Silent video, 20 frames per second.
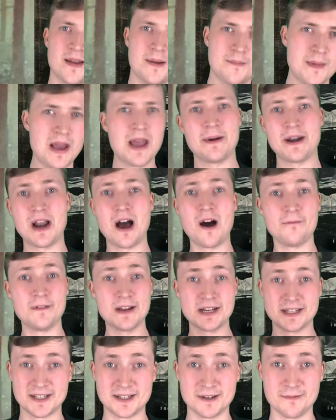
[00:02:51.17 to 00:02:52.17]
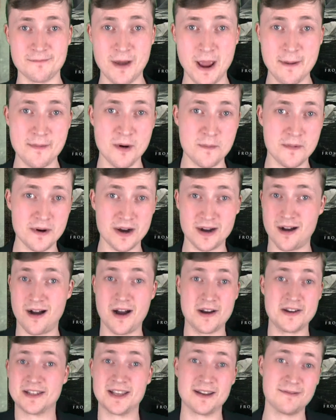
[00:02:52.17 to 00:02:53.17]
May have been obvious to some people, but I
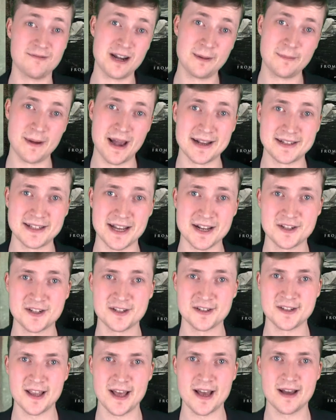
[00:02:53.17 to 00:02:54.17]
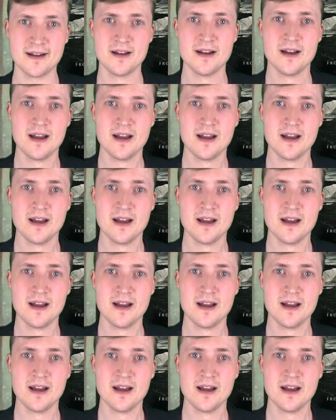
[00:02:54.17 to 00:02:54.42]
just didn't really pay attention to that.